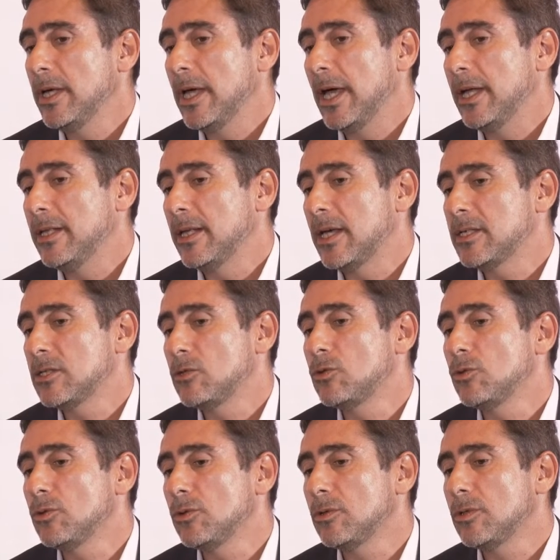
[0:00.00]
And as a
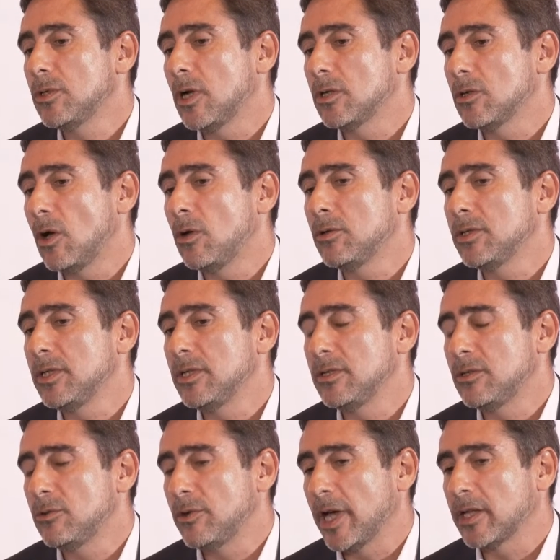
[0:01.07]
tool, not only
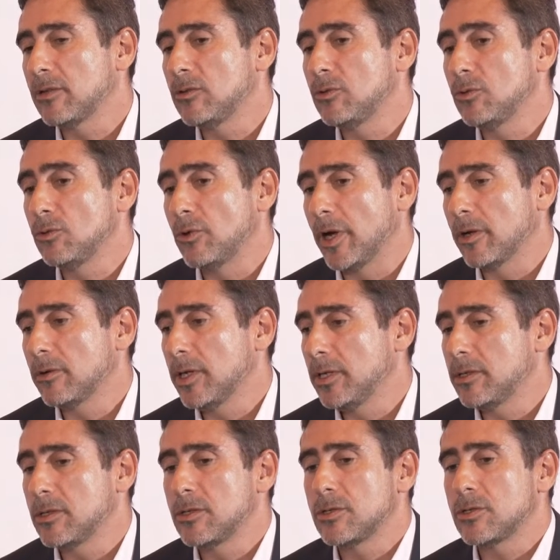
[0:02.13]
direct to
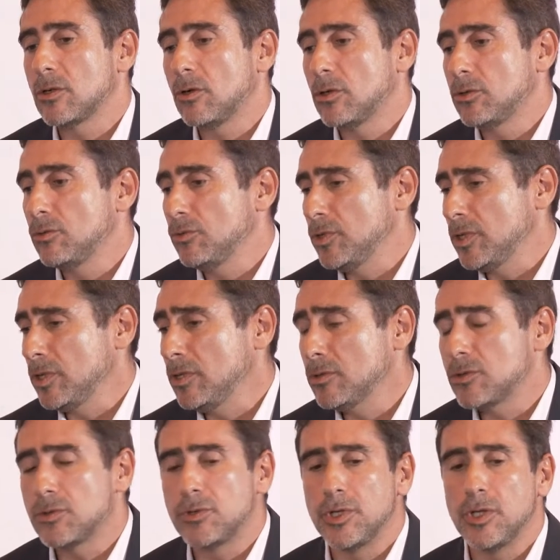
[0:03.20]
regulators or to the
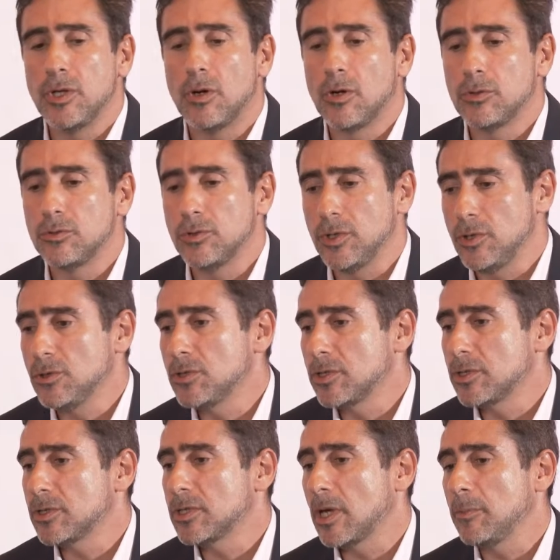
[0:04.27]
industry or to the
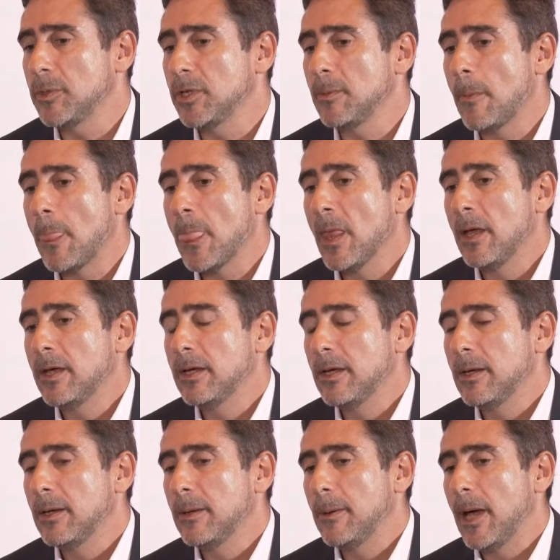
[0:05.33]
users. I mean,
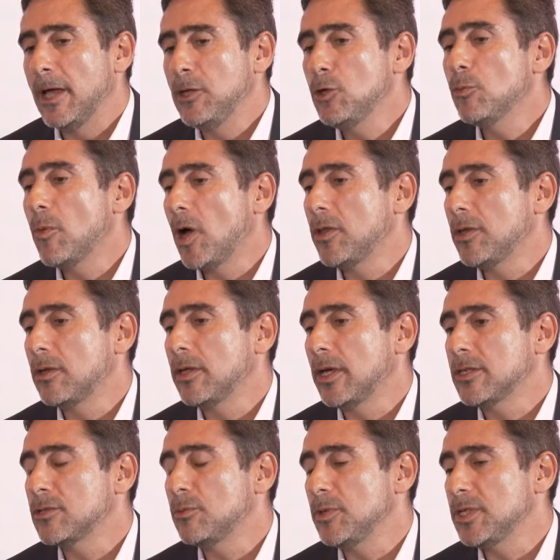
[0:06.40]
a new model
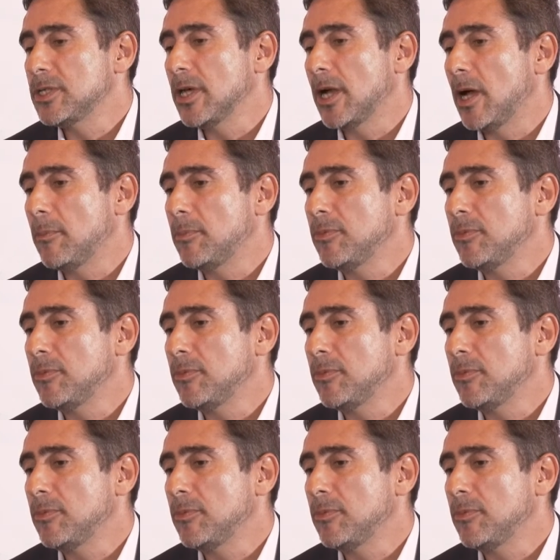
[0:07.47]
has to be set up.